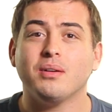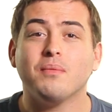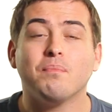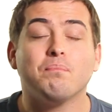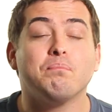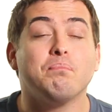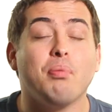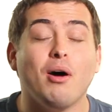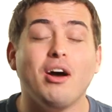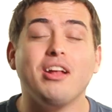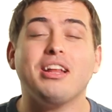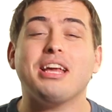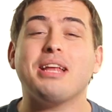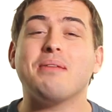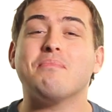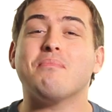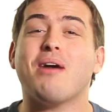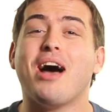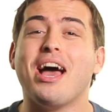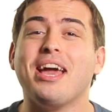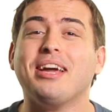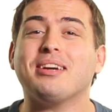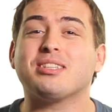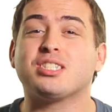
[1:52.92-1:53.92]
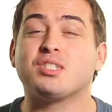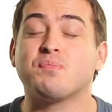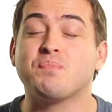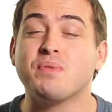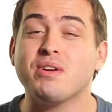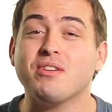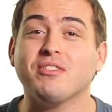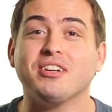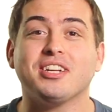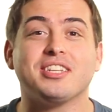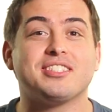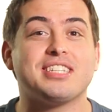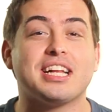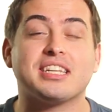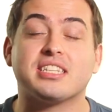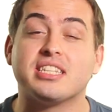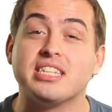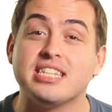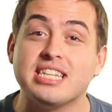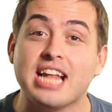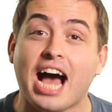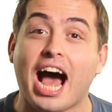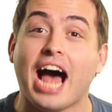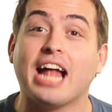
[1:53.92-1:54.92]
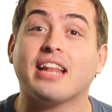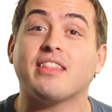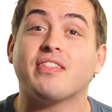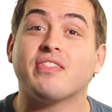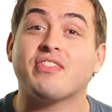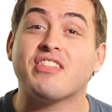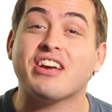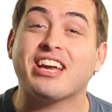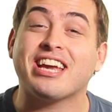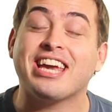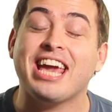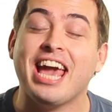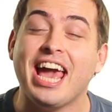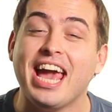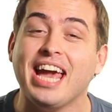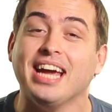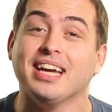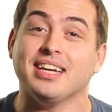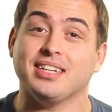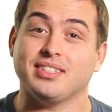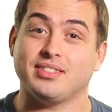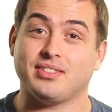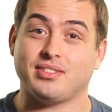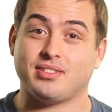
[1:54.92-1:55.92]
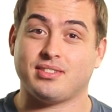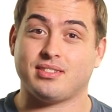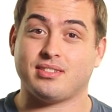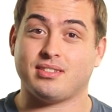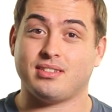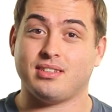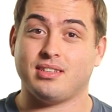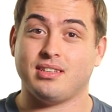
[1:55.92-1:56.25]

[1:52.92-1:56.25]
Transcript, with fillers: but in my experience, that's not the case.